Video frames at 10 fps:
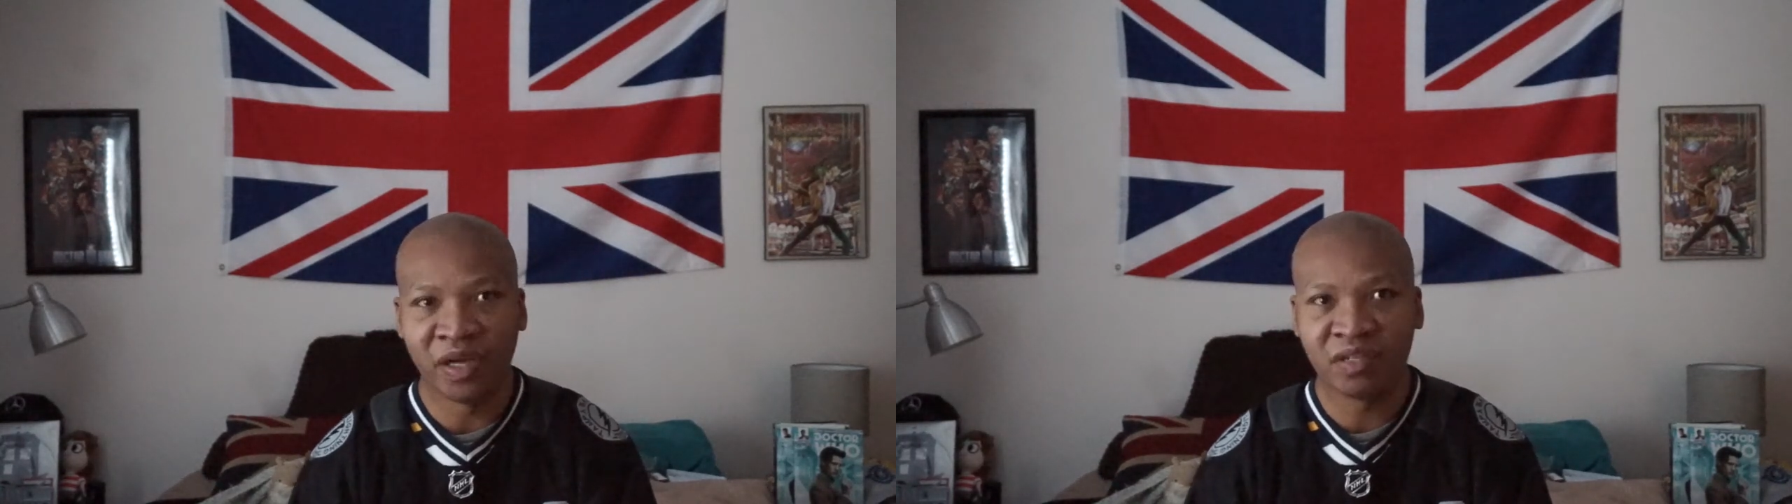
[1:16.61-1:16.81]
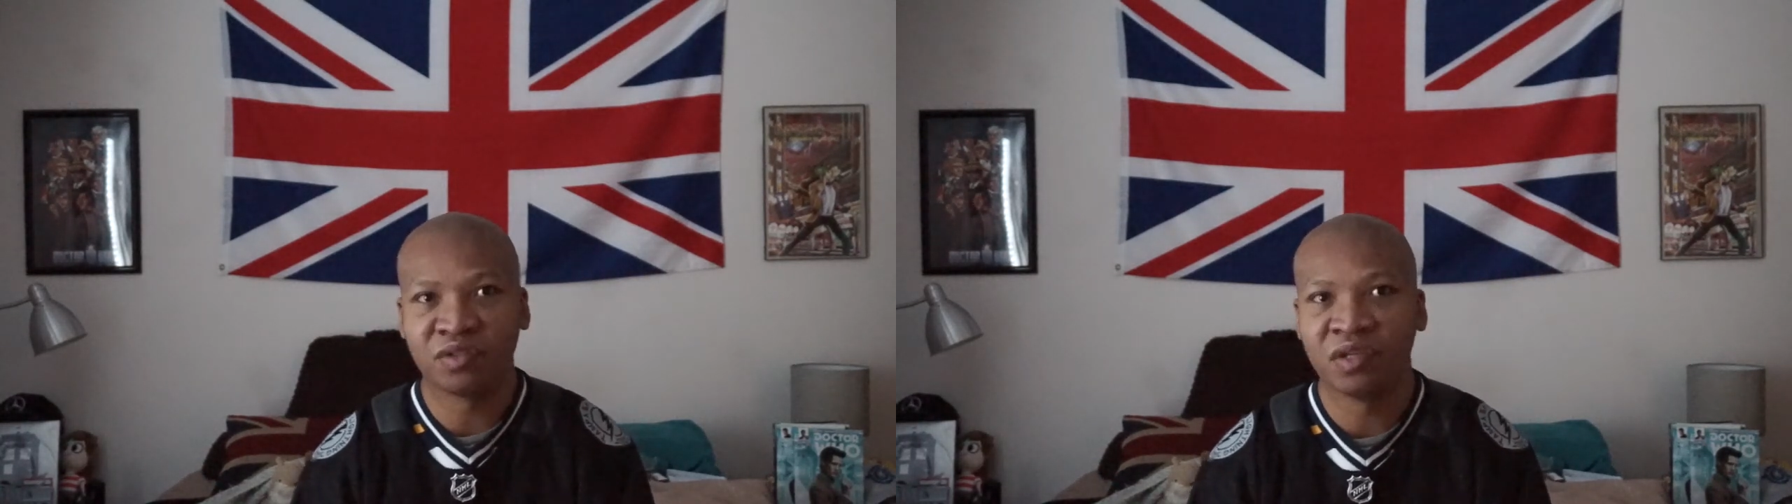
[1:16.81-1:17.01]

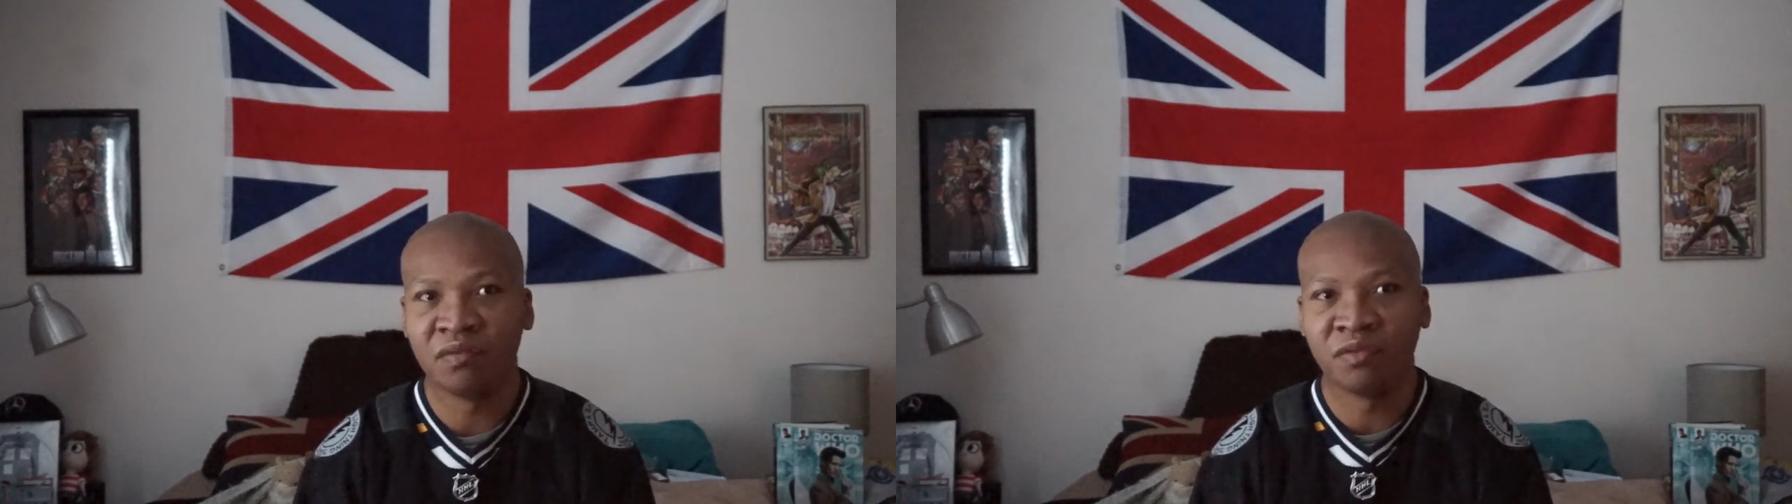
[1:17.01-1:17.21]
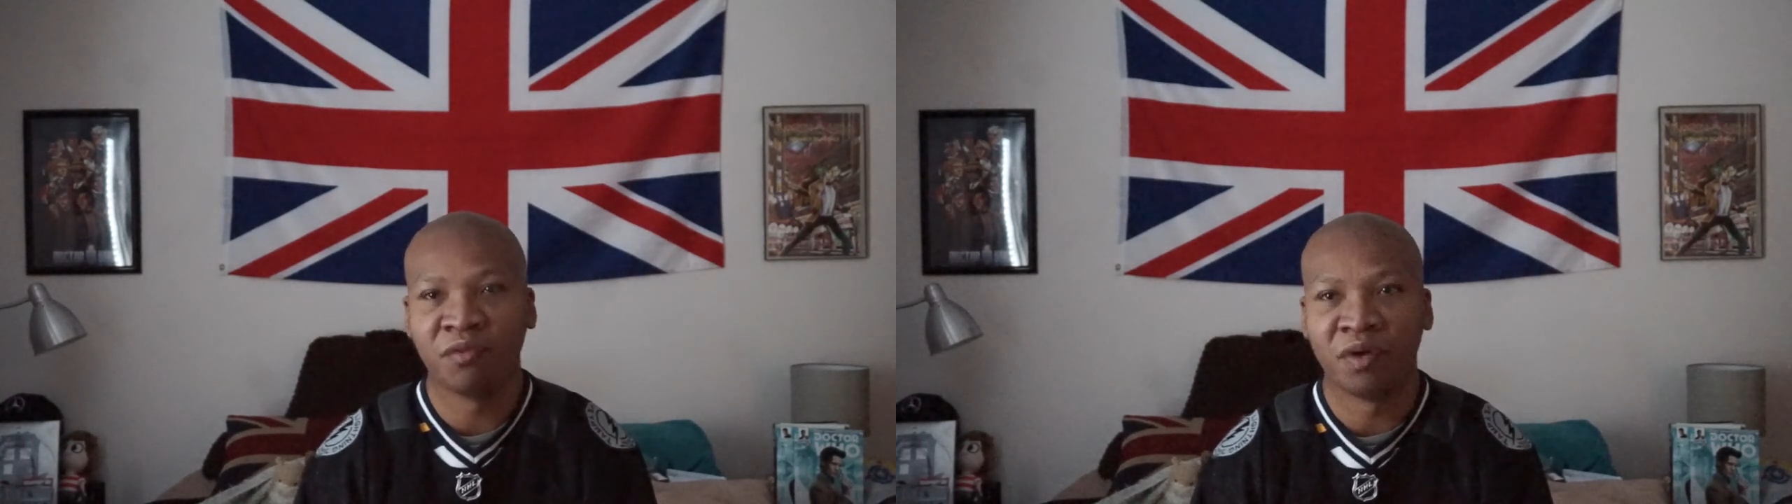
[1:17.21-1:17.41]
next
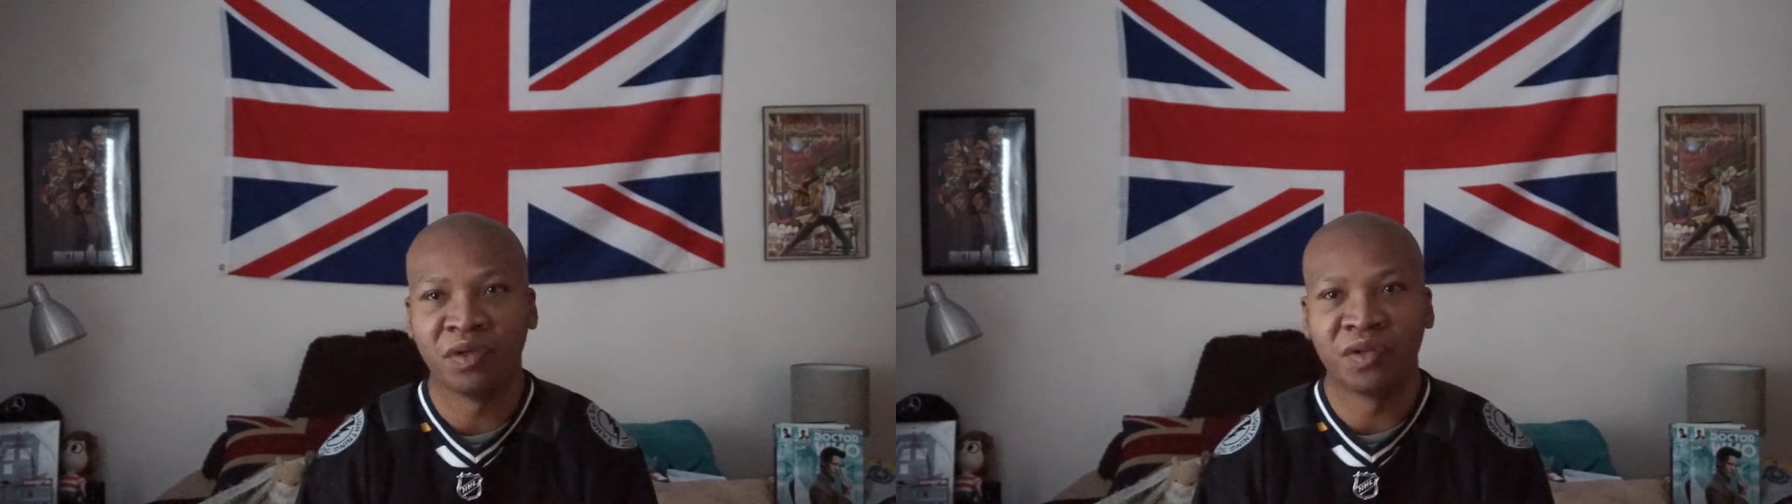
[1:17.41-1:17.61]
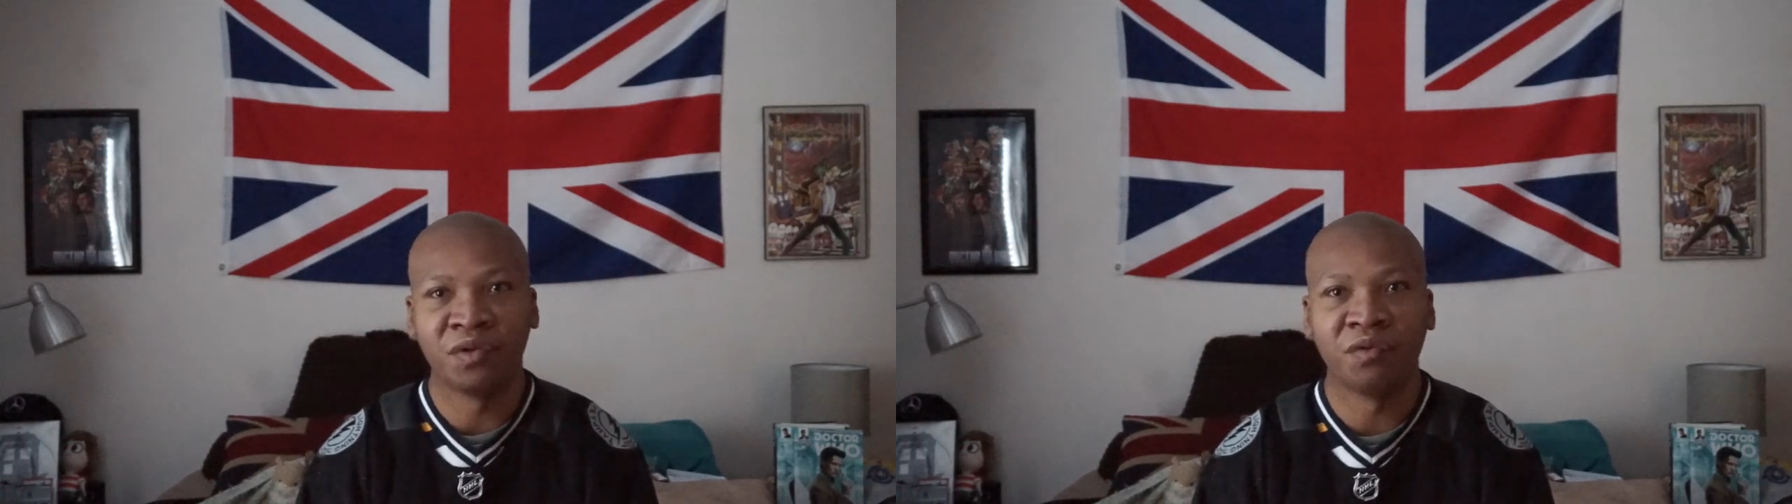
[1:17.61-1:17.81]
job you
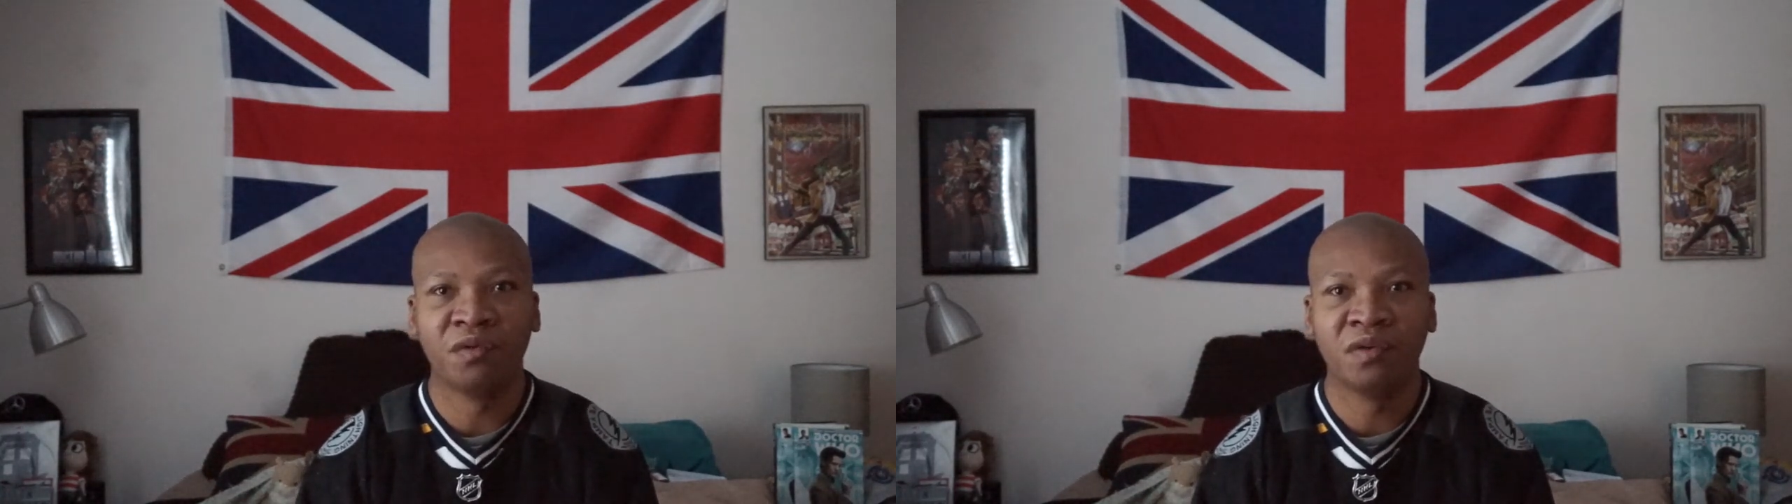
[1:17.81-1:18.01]
want to do.